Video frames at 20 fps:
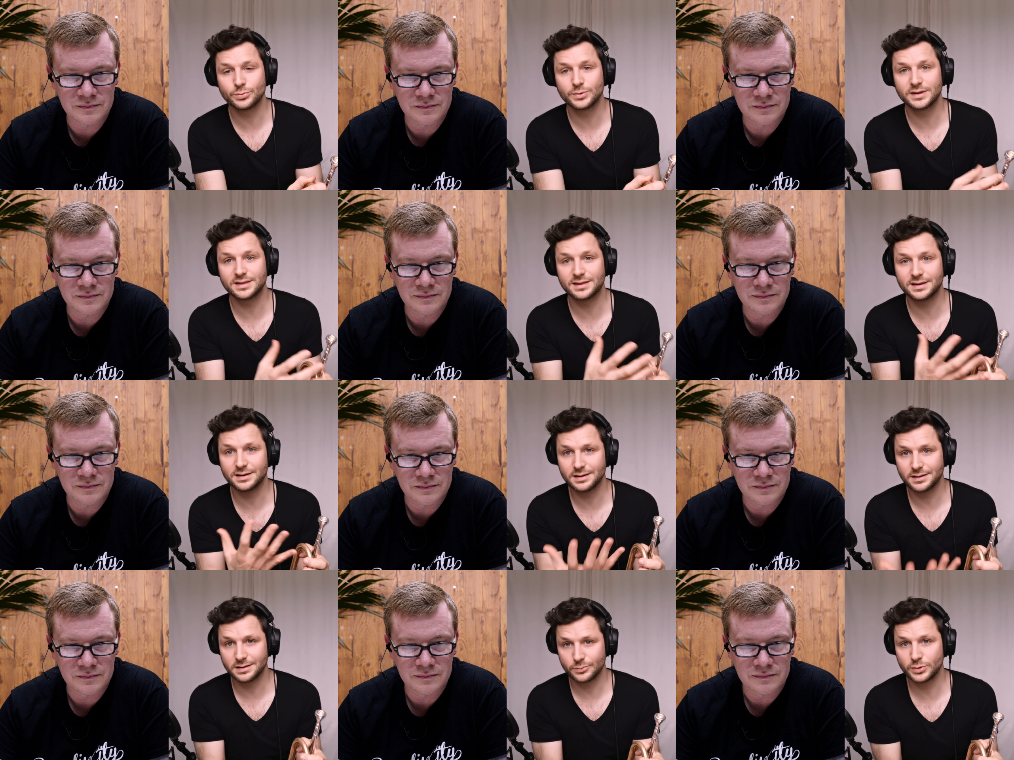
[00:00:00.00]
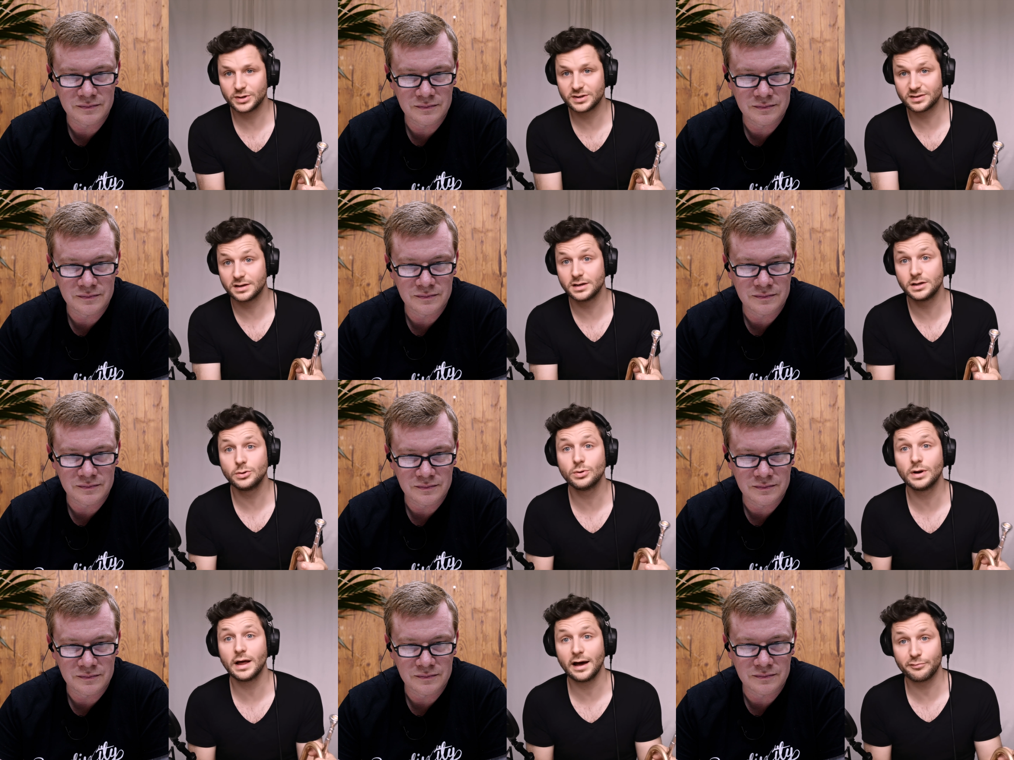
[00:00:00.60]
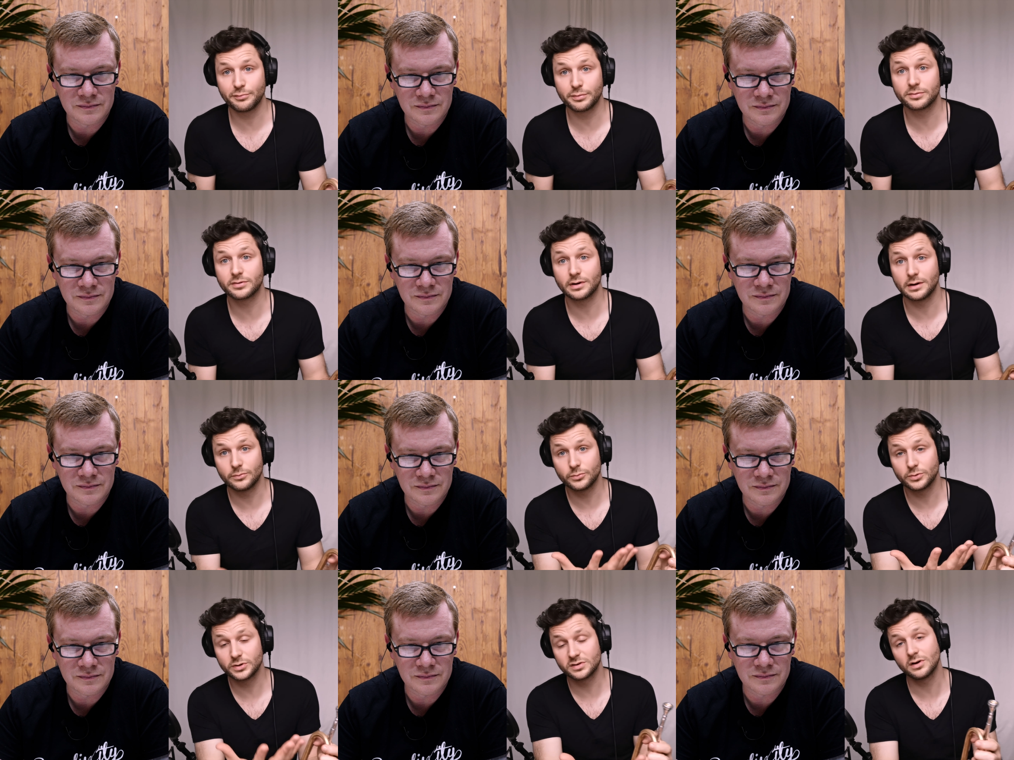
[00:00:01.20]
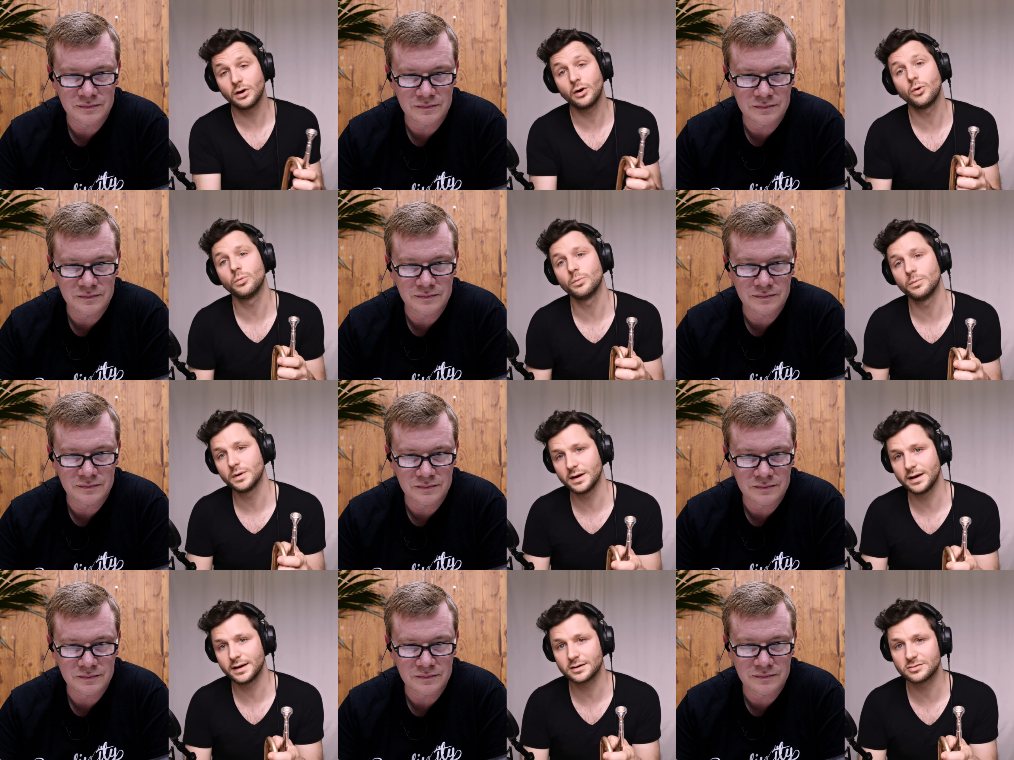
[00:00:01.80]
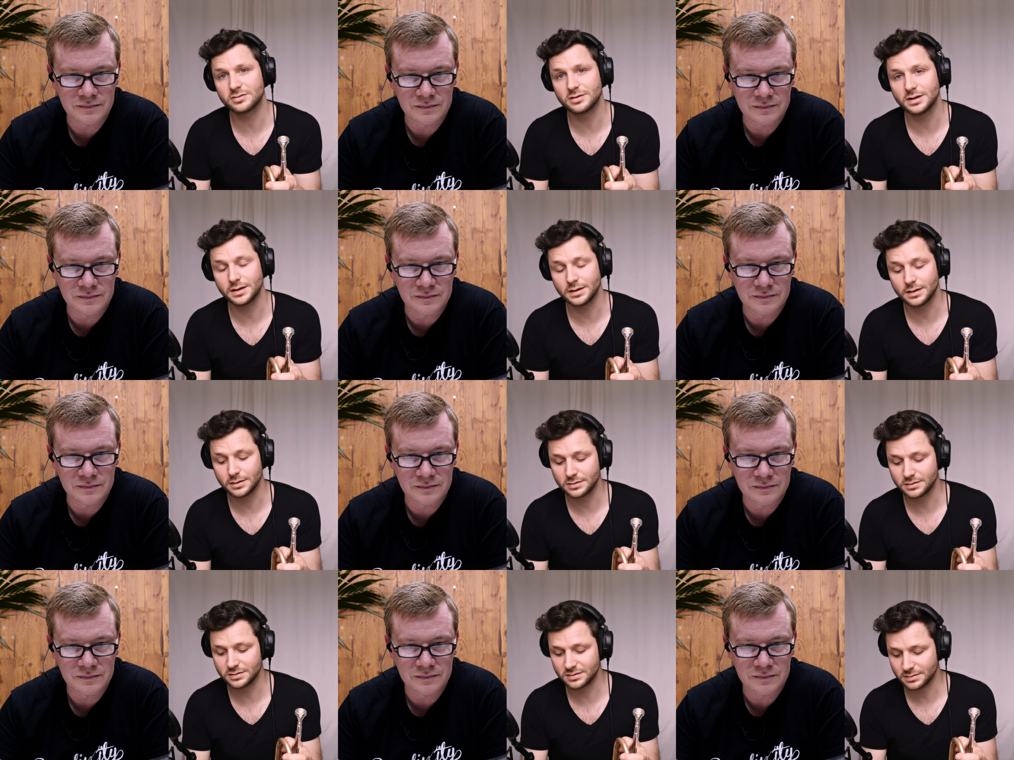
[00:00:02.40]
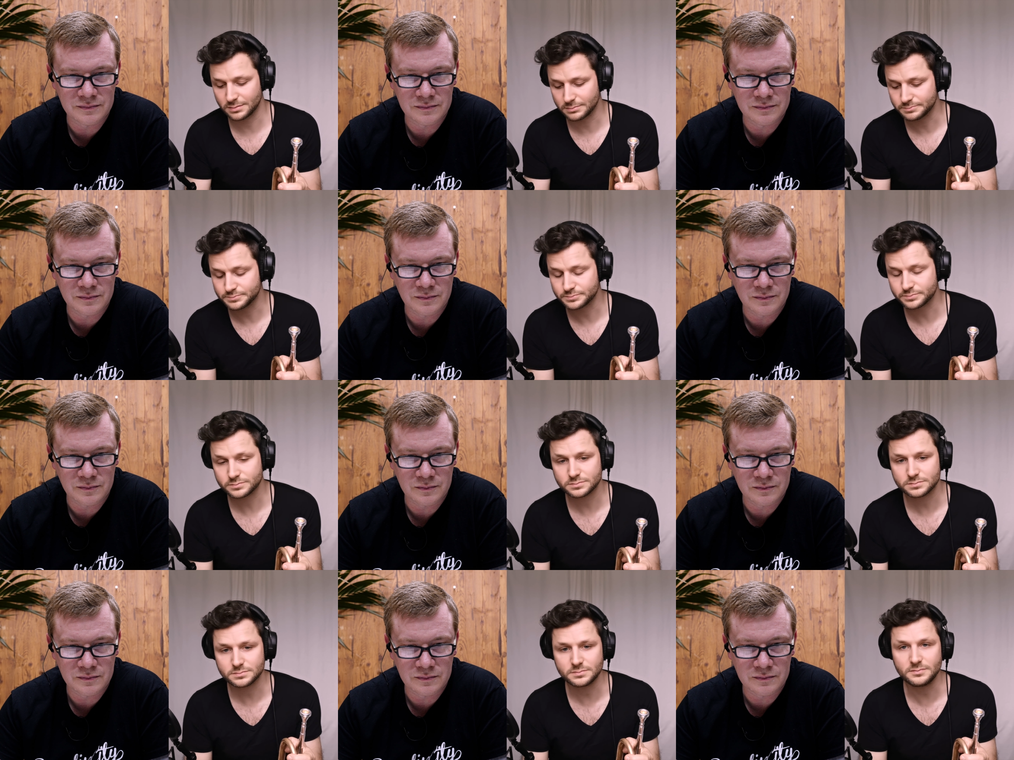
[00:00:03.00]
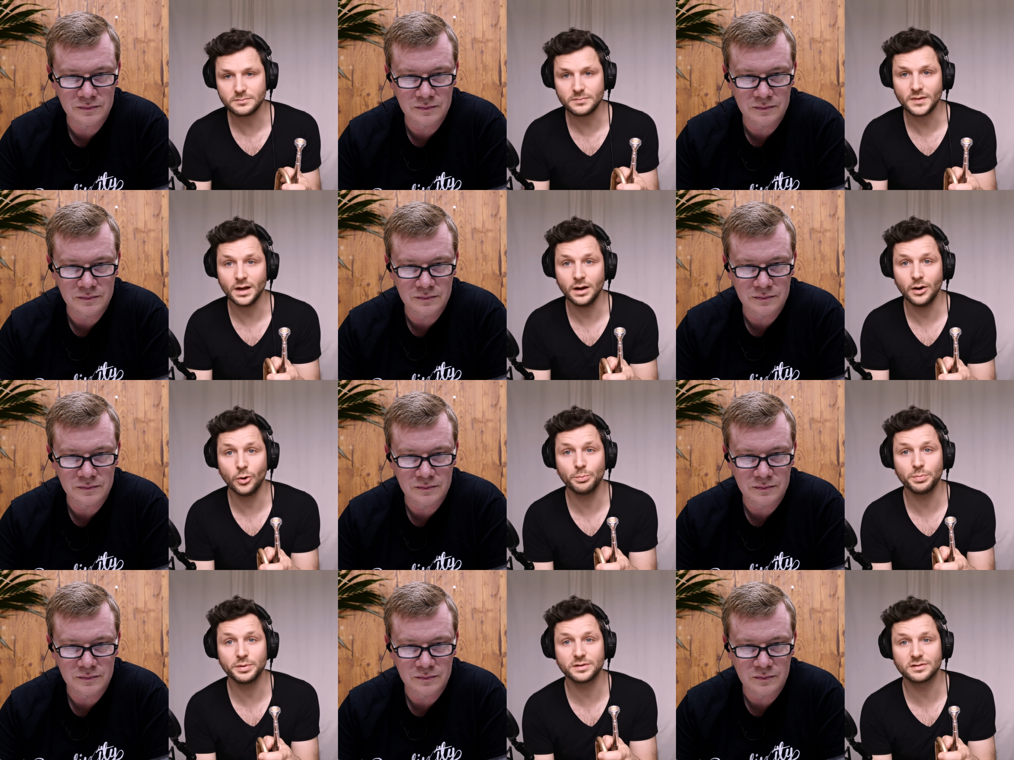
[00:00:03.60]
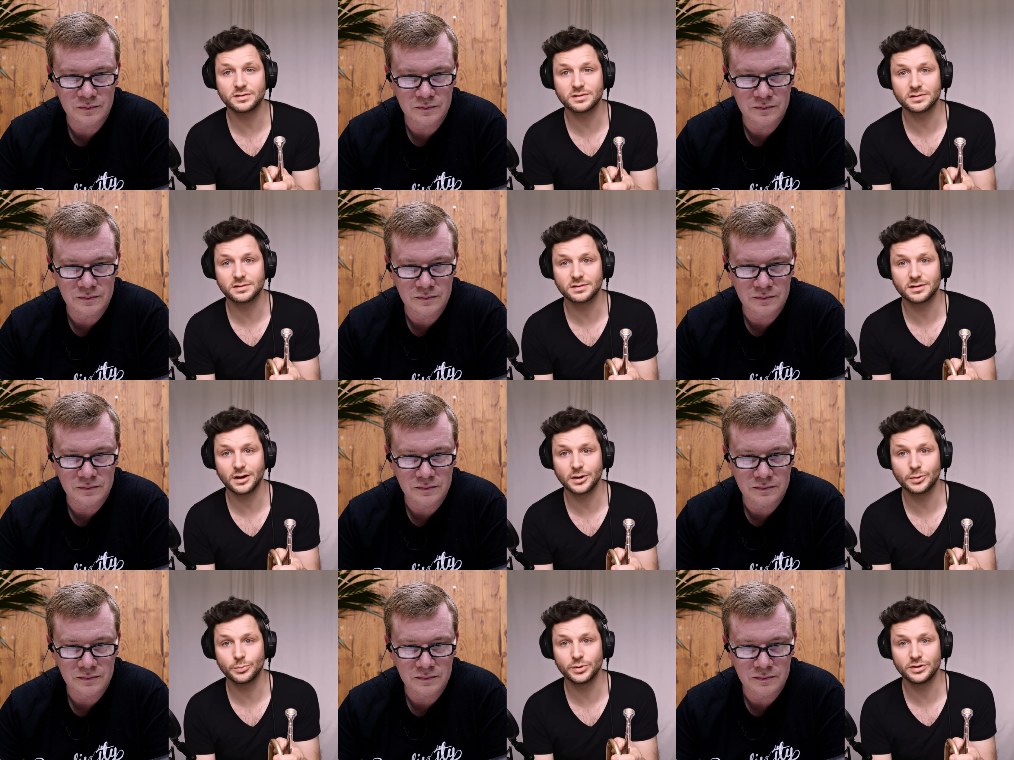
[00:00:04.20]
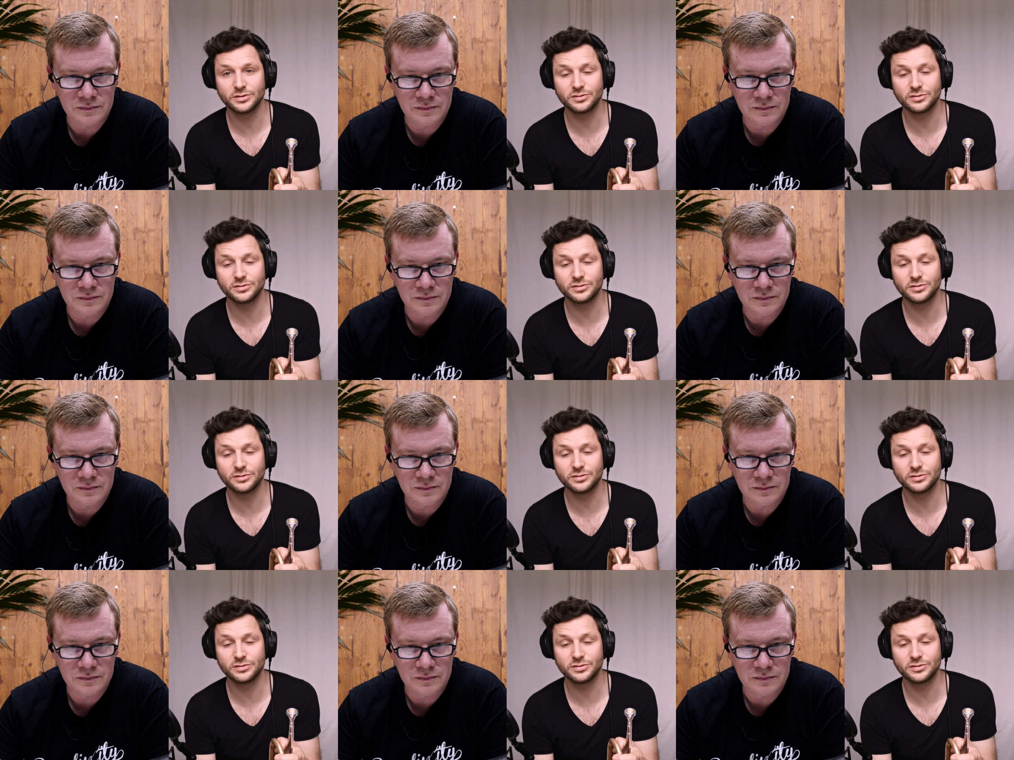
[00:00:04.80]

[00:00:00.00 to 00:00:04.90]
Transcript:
Speaker 1: with the with the new live program with home actually it hope it's gonna be